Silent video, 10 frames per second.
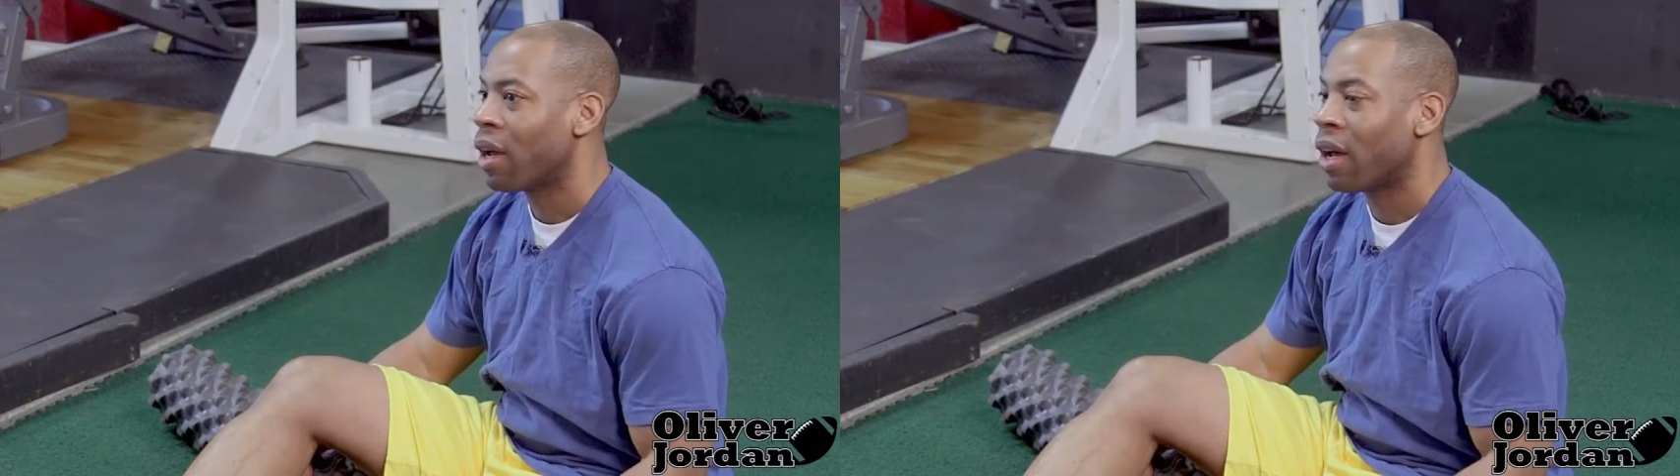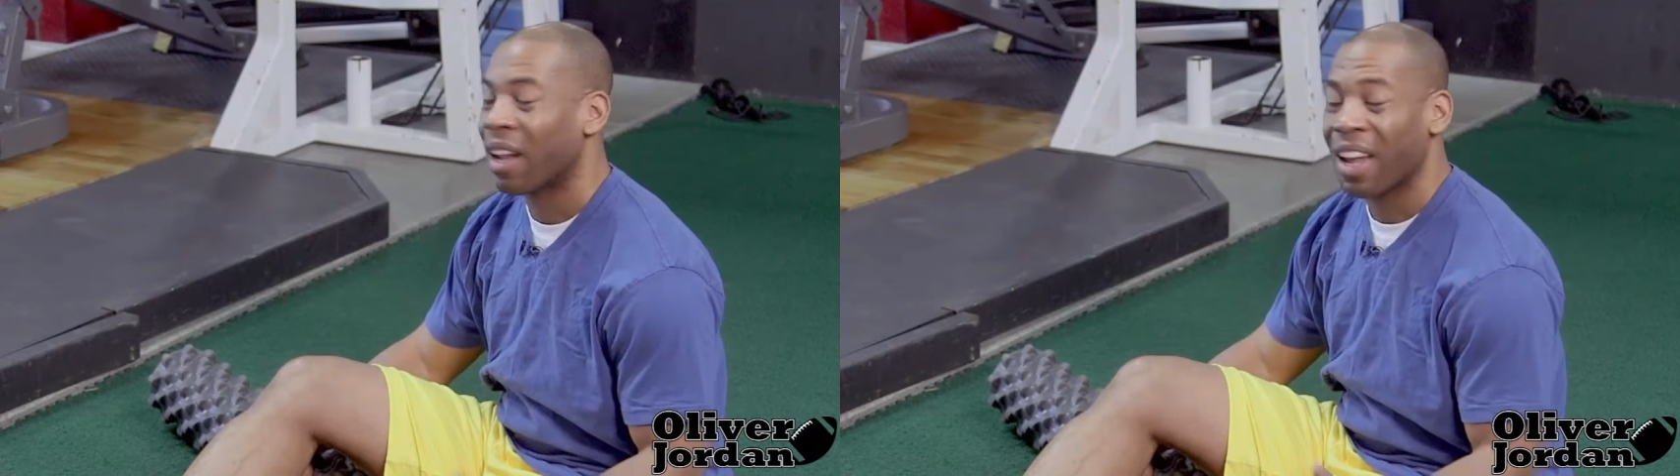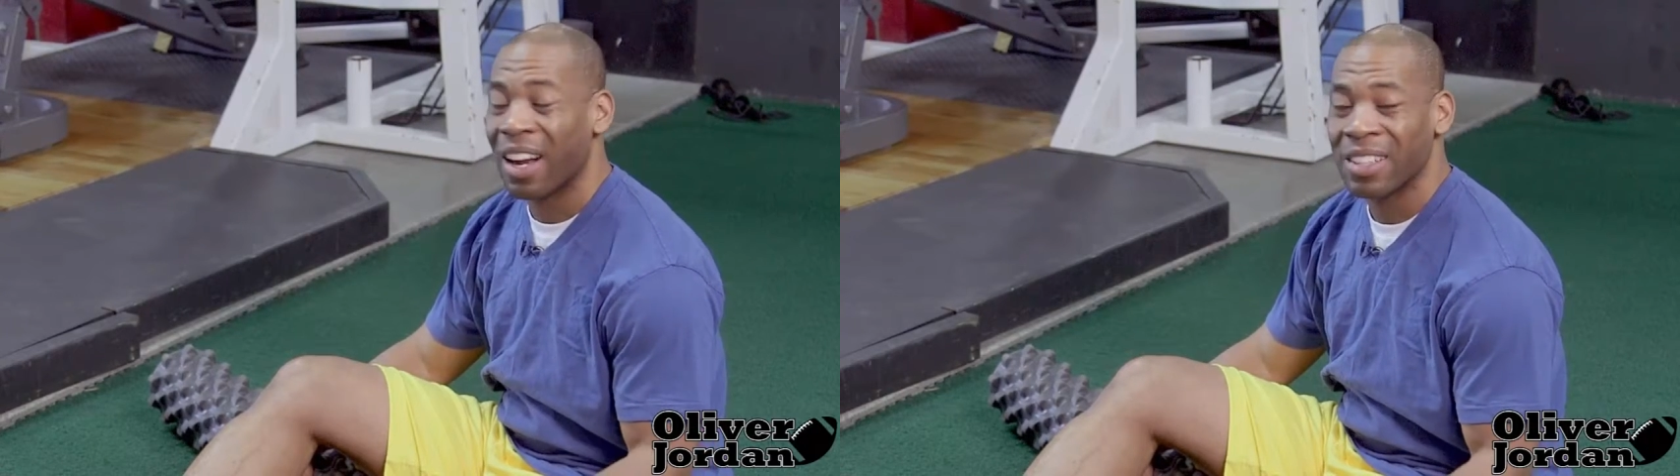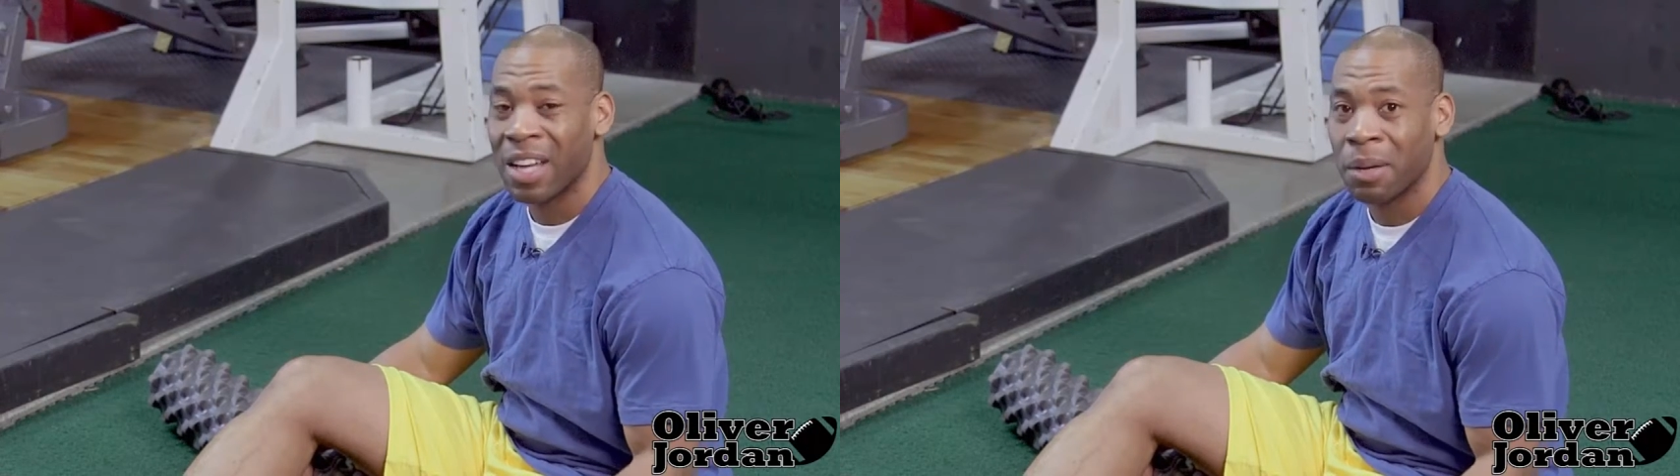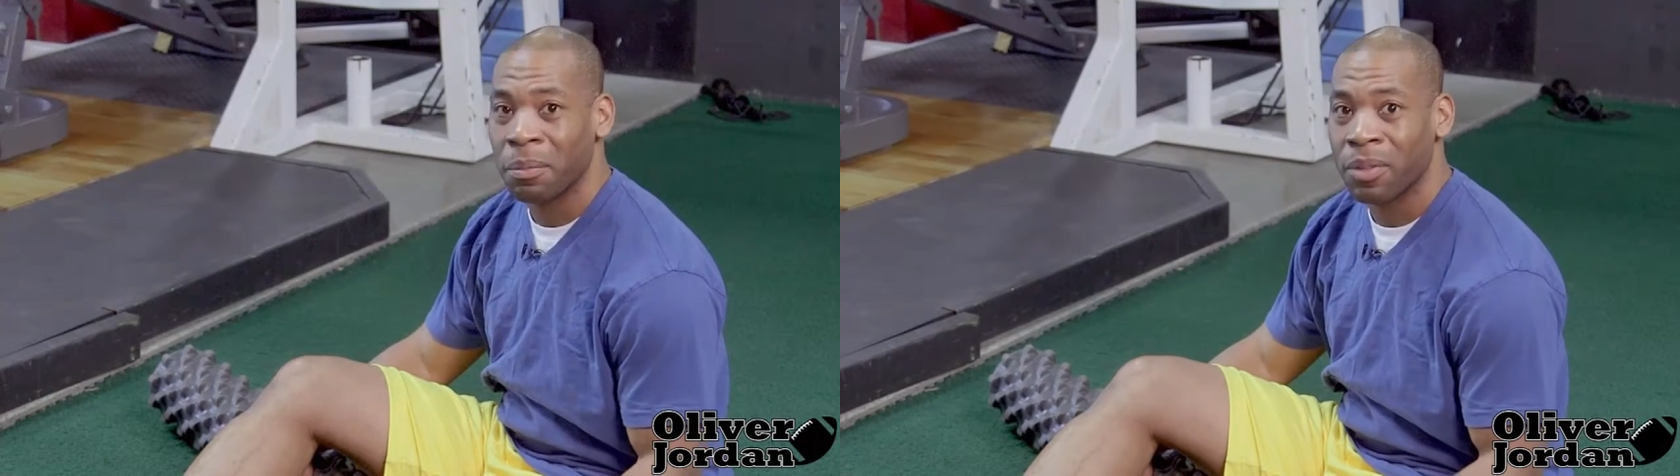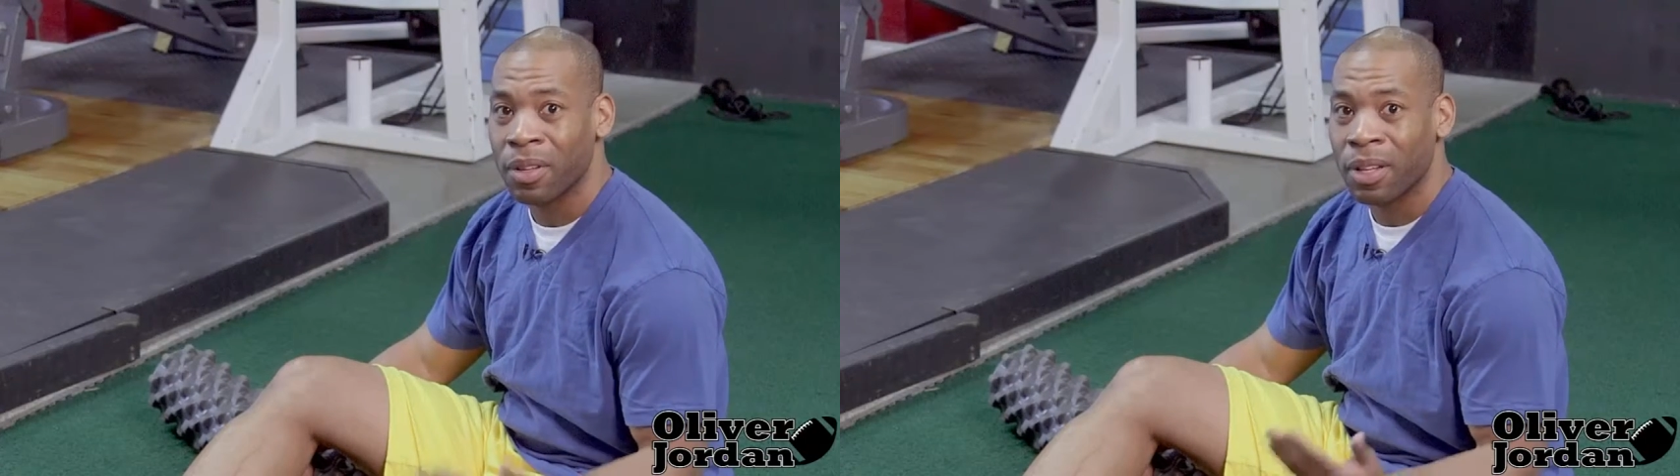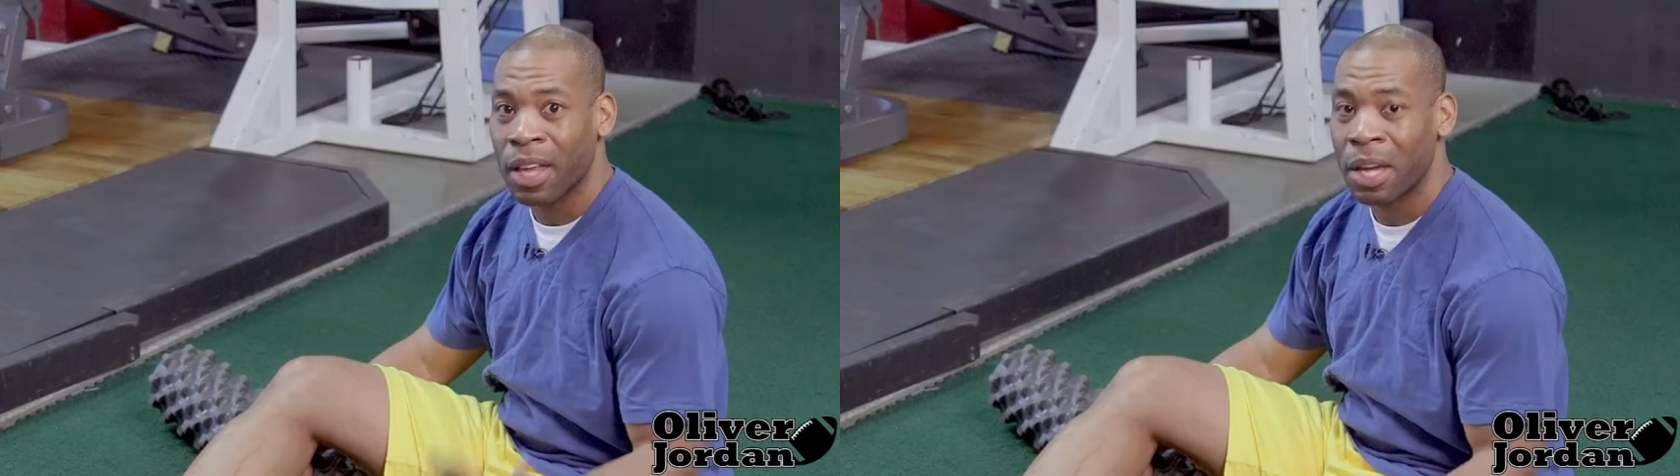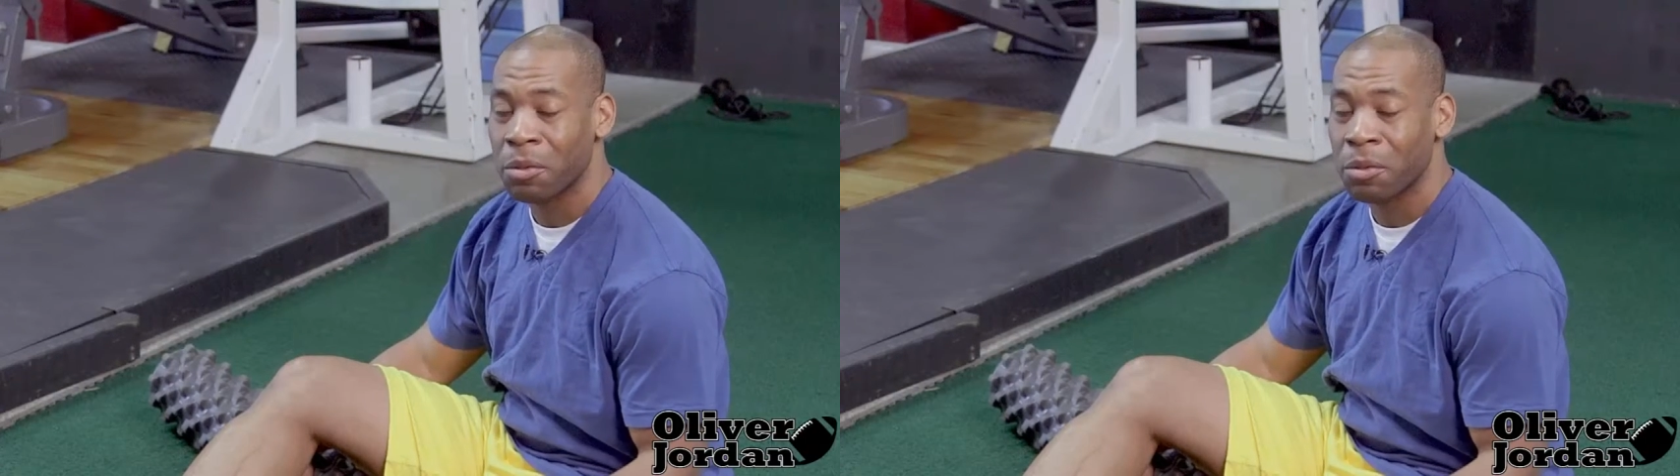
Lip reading: A lot of times the